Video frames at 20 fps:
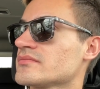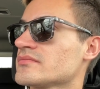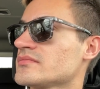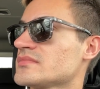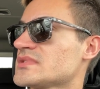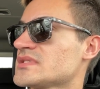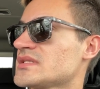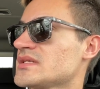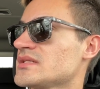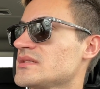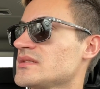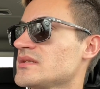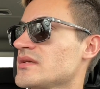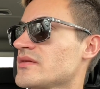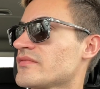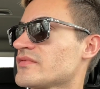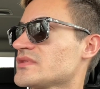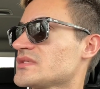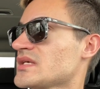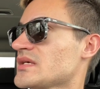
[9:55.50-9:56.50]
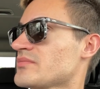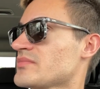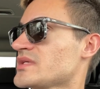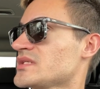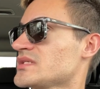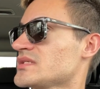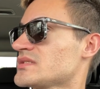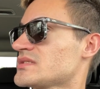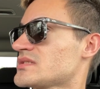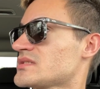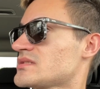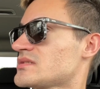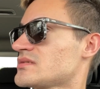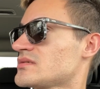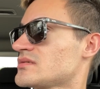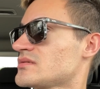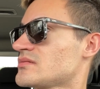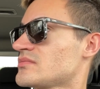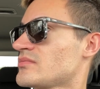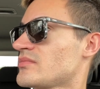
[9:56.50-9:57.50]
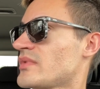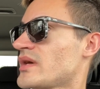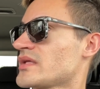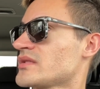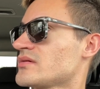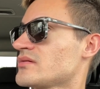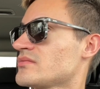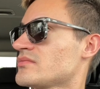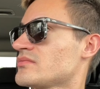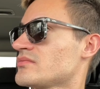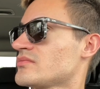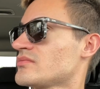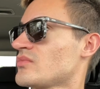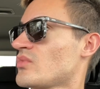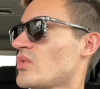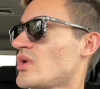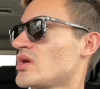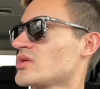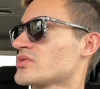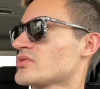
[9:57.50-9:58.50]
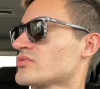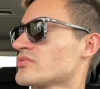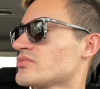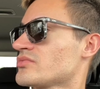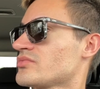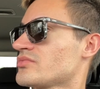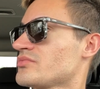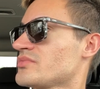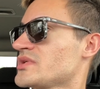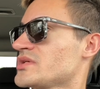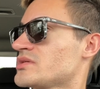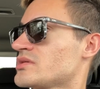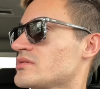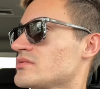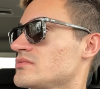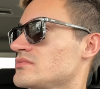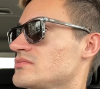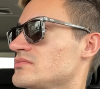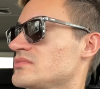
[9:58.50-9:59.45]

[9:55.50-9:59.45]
Sitting here for 10 minutes. by the water meter